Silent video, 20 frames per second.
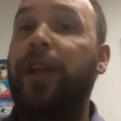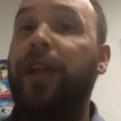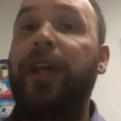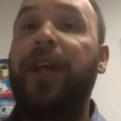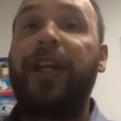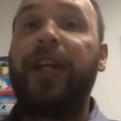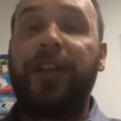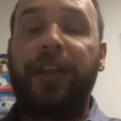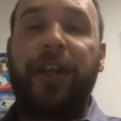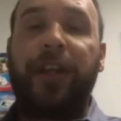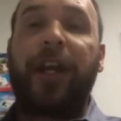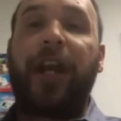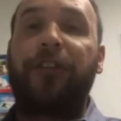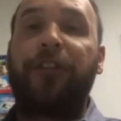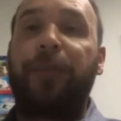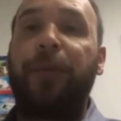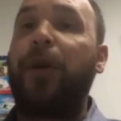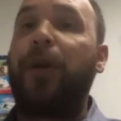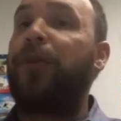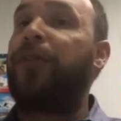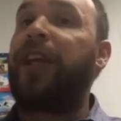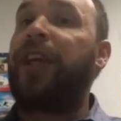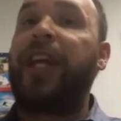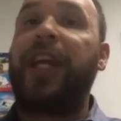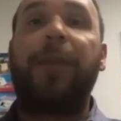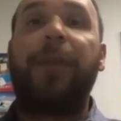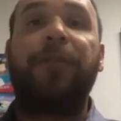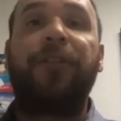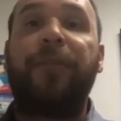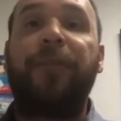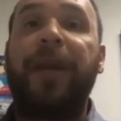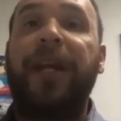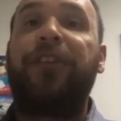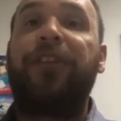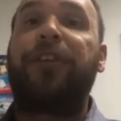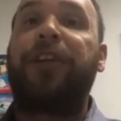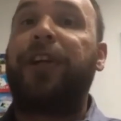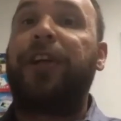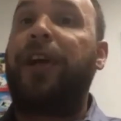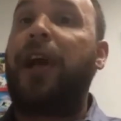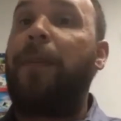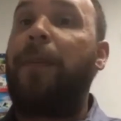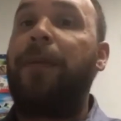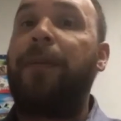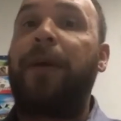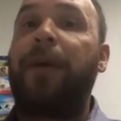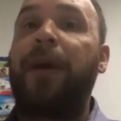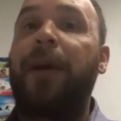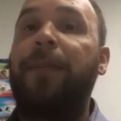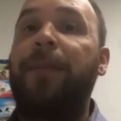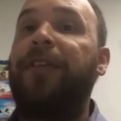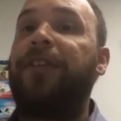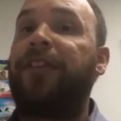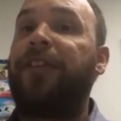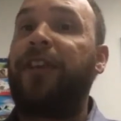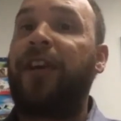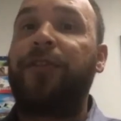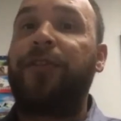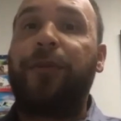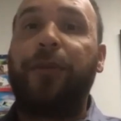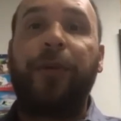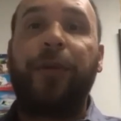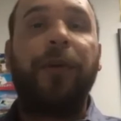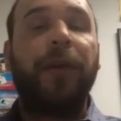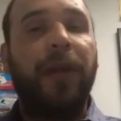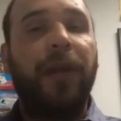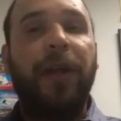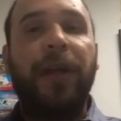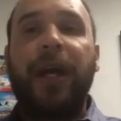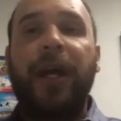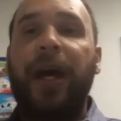the customer knows, again, I'm just a manager here helping my rep be successful.